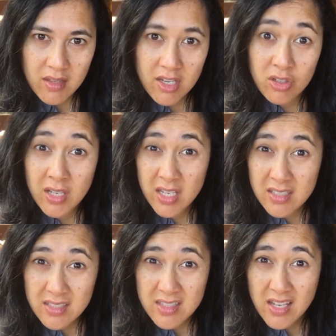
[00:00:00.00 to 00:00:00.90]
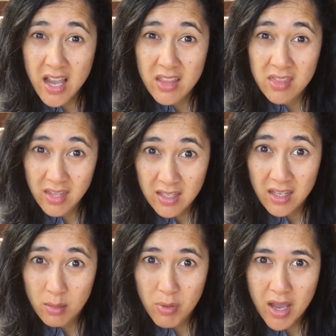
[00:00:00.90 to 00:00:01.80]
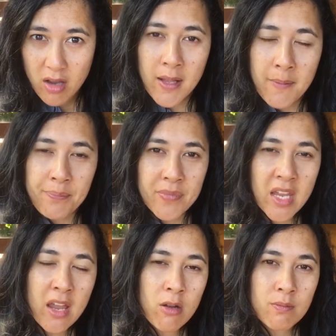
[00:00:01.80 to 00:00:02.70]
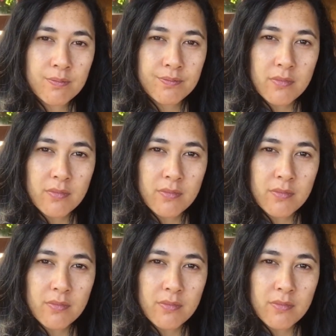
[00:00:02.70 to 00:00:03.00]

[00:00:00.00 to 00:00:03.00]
that you need to start thinking about. Now,